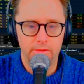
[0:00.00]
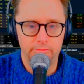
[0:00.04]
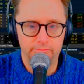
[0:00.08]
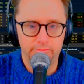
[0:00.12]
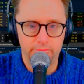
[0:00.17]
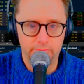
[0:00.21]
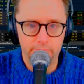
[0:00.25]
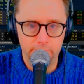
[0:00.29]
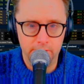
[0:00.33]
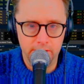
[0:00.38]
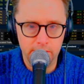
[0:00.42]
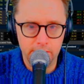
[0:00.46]
for
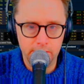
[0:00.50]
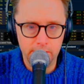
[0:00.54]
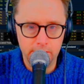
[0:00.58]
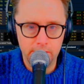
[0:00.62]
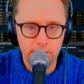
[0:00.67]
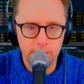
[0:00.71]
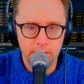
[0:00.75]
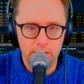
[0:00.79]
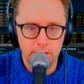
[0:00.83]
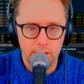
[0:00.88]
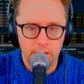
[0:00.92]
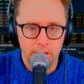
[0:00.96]
me,
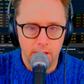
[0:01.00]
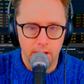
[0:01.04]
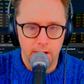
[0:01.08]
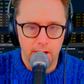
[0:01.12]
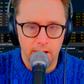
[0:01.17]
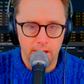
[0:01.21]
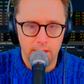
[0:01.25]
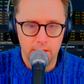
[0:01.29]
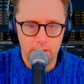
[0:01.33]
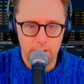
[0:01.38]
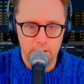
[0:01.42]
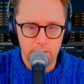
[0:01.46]

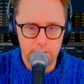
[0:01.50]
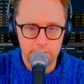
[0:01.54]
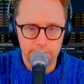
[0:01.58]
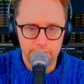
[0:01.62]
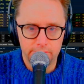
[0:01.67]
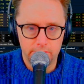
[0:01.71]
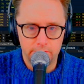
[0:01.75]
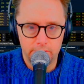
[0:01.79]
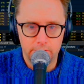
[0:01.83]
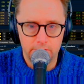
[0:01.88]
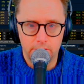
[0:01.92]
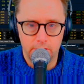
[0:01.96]
I
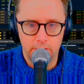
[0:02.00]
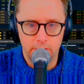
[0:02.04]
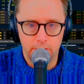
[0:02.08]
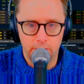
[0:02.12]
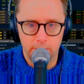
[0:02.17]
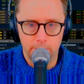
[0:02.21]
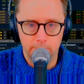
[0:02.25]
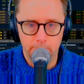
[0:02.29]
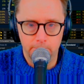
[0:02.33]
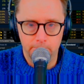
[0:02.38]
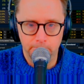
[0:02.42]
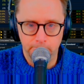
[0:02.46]

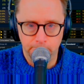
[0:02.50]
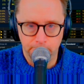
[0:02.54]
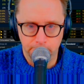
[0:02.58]
also,